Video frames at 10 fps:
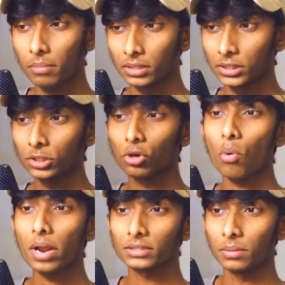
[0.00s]
because she's
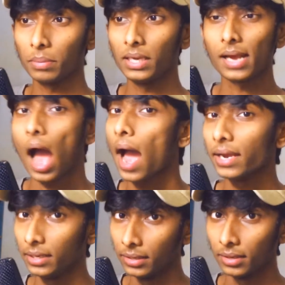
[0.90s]
known as the be
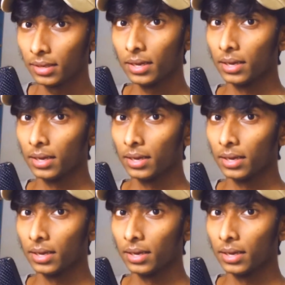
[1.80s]
kind